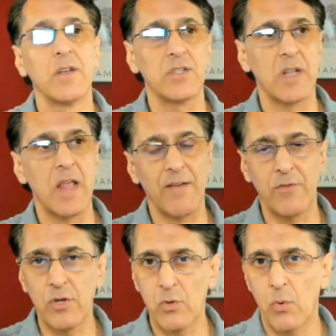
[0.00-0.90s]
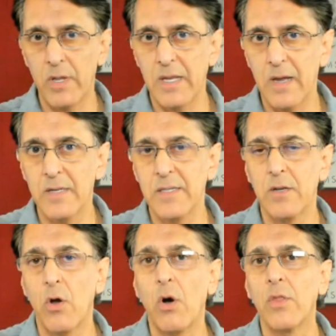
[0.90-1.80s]
Does it have good quality
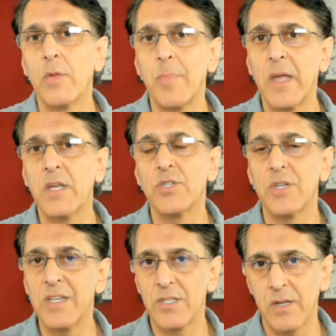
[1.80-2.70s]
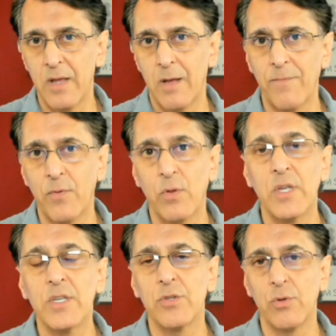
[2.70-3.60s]
content on the page? Is it helpful?
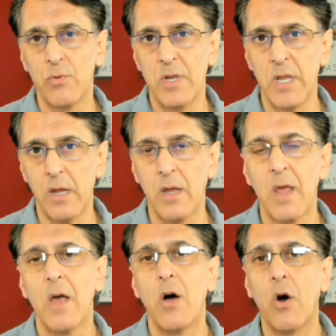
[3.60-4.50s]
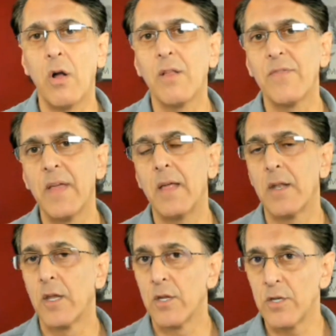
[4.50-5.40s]
Is it unique? All of that
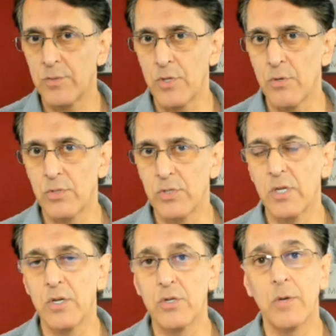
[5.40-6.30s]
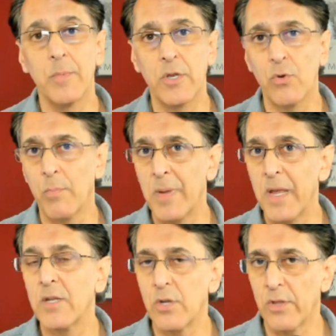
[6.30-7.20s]
is used to determine your
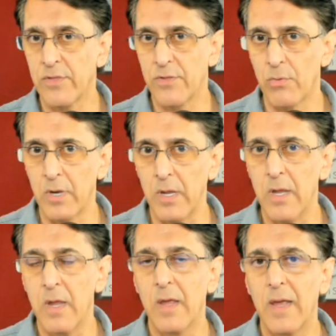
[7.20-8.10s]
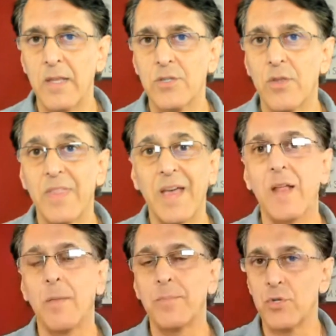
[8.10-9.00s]
page authority. And so that
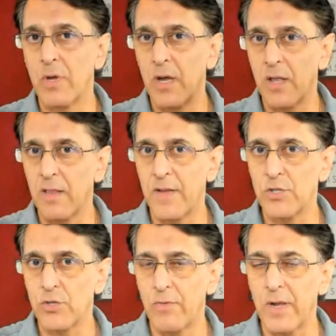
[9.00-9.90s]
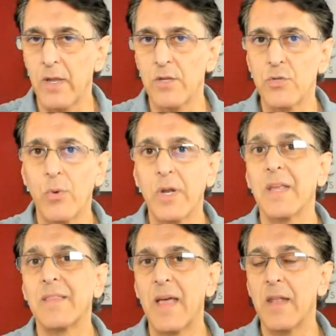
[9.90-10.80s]
helps you elevate your rankings. You want to
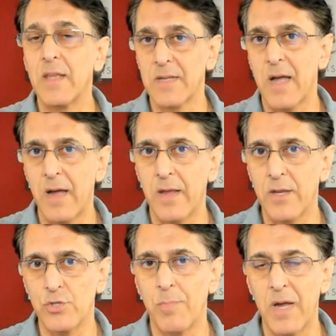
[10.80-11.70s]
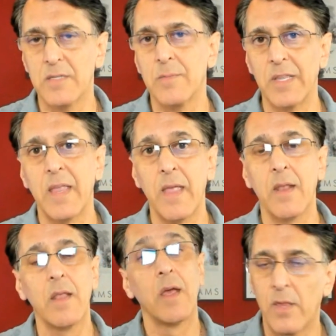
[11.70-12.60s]
get that as high as you possibly
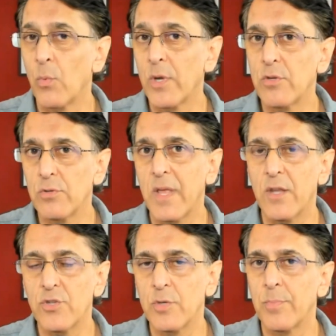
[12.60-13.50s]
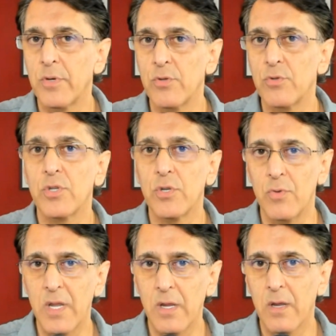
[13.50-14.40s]
can. And the way you do that is you produce
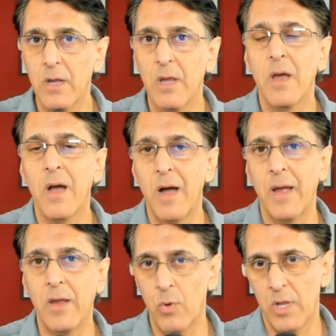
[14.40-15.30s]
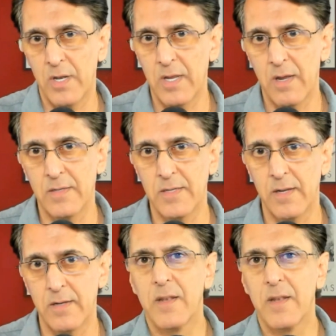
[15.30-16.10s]
unique, high quality content.